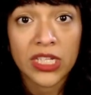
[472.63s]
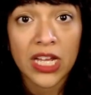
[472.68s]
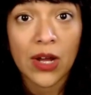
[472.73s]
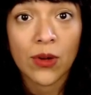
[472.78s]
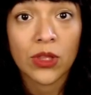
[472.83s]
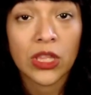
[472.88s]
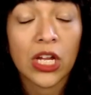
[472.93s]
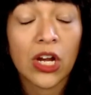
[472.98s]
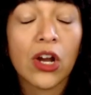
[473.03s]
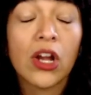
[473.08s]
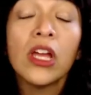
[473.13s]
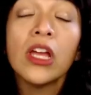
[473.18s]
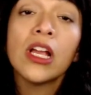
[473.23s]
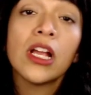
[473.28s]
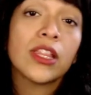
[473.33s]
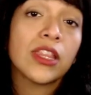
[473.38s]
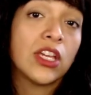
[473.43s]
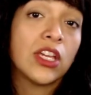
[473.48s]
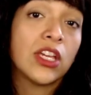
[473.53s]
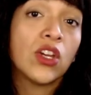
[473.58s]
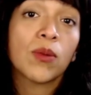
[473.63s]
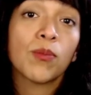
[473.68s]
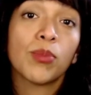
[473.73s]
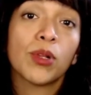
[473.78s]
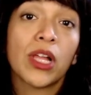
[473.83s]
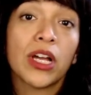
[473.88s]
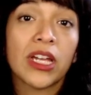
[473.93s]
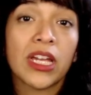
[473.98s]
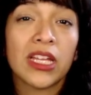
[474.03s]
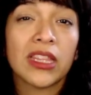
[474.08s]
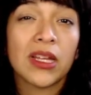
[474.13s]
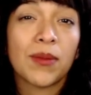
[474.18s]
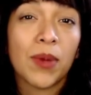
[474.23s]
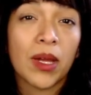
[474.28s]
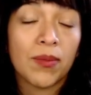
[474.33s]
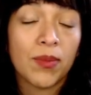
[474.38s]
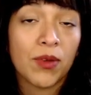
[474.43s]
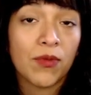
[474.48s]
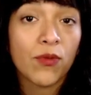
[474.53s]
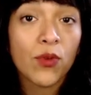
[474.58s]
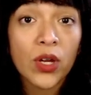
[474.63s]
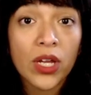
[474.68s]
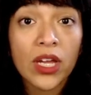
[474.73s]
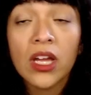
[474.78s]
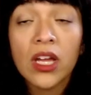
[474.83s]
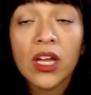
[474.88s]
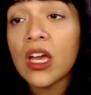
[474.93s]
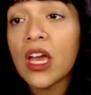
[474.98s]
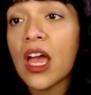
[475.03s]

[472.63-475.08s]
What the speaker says: out there that you can plug in that might be free,